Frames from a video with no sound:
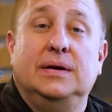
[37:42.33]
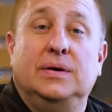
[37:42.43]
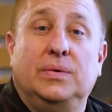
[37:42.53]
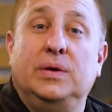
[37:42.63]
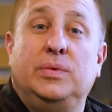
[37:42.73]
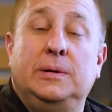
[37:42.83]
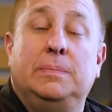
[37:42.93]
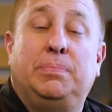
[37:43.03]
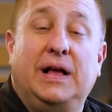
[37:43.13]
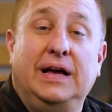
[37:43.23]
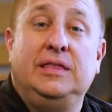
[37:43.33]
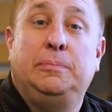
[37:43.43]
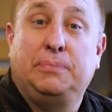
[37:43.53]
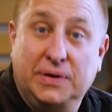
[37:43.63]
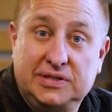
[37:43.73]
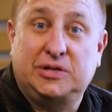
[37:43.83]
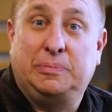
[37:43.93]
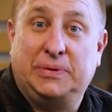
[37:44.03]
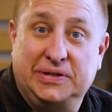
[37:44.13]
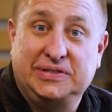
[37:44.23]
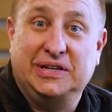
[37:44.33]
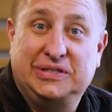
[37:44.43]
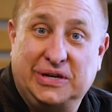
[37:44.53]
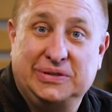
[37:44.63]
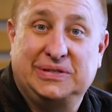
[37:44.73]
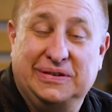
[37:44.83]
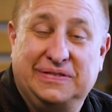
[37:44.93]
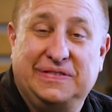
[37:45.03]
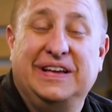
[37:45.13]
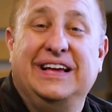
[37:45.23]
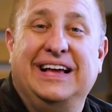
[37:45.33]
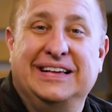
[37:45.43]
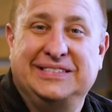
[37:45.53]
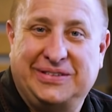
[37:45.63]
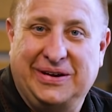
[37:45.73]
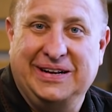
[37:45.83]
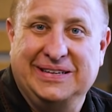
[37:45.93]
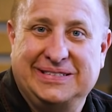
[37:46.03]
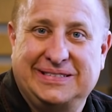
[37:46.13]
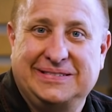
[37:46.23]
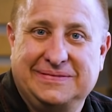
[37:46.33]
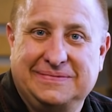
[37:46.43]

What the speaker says: we apply the principles that Joseph has taught us.